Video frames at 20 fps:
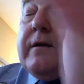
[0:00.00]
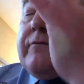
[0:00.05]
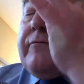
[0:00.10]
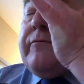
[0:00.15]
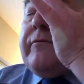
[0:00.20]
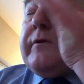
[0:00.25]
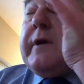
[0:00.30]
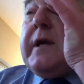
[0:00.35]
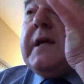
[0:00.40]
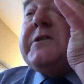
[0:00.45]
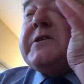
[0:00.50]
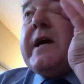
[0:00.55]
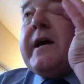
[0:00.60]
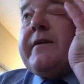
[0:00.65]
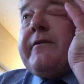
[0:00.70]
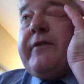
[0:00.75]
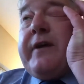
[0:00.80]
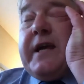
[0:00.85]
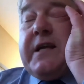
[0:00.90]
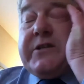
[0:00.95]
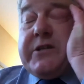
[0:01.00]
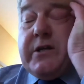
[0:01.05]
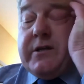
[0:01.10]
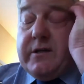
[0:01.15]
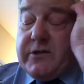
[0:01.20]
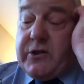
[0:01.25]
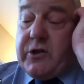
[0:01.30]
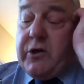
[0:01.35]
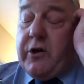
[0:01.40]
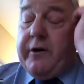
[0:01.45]
regeneration
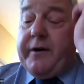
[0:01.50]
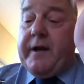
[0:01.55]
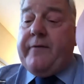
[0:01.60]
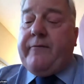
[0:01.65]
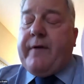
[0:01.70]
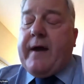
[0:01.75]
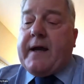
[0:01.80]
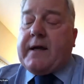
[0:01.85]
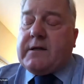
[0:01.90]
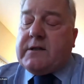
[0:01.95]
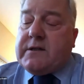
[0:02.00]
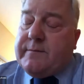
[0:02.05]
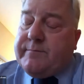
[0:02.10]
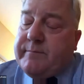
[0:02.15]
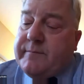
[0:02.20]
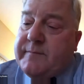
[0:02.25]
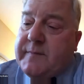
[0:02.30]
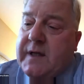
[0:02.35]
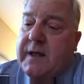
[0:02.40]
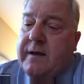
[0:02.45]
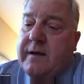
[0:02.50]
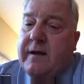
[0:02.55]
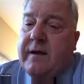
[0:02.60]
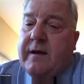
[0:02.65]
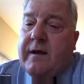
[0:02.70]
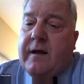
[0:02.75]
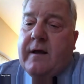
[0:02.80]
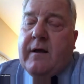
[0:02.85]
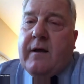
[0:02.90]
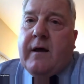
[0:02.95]
has gone in Wrexham,
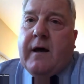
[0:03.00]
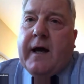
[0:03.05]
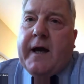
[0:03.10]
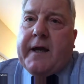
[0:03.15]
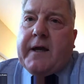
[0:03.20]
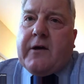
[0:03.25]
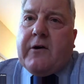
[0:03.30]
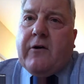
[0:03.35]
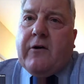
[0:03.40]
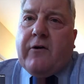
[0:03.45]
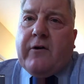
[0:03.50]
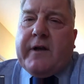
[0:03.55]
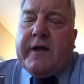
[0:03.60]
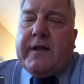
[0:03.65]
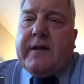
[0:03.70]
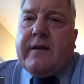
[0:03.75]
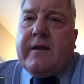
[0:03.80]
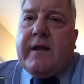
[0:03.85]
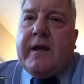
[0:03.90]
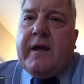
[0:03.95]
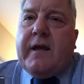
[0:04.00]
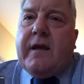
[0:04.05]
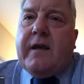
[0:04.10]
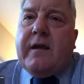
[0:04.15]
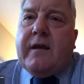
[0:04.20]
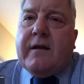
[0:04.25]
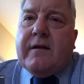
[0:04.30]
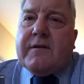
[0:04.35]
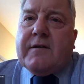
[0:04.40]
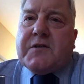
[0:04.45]
I call it
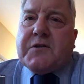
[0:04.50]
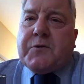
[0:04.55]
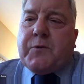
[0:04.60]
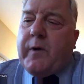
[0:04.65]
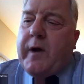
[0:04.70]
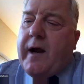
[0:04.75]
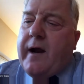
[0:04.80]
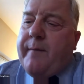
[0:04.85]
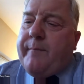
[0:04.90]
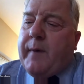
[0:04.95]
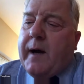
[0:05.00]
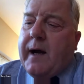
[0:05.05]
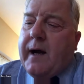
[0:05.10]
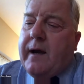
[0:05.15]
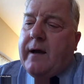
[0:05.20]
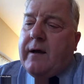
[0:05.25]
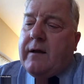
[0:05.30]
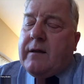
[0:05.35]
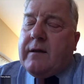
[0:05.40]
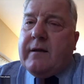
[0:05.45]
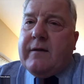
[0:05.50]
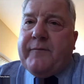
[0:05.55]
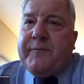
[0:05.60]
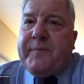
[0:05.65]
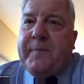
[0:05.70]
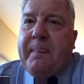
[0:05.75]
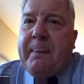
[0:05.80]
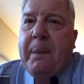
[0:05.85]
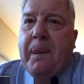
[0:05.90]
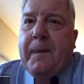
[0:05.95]
the square mile.
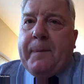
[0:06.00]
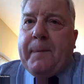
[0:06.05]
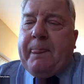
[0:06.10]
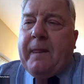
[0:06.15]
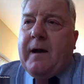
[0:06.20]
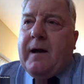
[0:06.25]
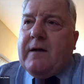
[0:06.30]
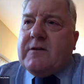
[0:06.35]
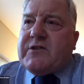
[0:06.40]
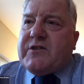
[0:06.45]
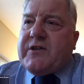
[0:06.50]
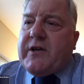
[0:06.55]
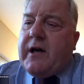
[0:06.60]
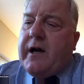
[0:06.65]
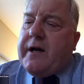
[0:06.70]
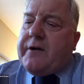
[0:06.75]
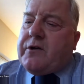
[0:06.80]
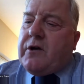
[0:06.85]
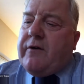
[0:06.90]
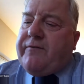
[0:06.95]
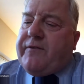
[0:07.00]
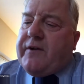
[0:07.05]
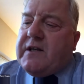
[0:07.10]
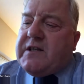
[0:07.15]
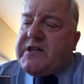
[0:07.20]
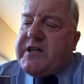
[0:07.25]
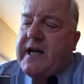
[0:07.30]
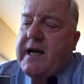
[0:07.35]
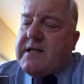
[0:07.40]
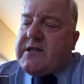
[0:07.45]
I'll start off in
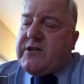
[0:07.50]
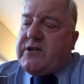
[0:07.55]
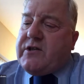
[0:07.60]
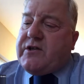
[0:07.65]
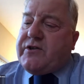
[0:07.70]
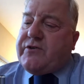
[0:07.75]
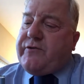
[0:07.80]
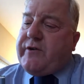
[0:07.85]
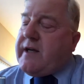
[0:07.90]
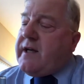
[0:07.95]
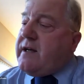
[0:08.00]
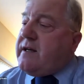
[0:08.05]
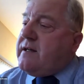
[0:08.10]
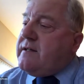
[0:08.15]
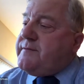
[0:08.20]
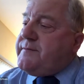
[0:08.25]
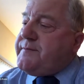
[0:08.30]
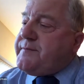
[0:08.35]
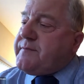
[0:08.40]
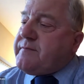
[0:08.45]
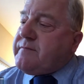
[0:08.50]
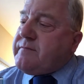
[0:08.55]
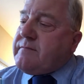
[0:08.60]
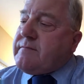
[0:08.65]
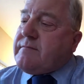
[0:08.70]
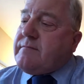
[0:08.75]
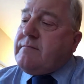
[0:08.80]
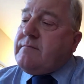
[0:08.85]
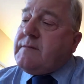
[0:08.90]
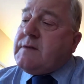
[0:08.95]
Chester Street.
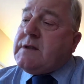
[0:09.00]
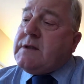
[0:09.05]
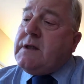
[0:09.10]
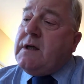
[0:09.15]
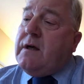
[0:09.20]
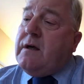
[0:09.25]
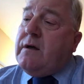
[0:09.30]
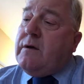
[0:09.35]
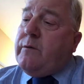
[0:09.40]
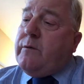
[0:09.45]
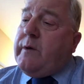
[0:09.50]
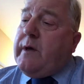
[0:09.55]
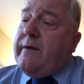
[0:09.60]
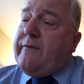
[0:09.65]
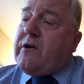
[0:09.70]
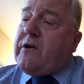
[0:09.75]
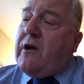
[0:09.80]
We have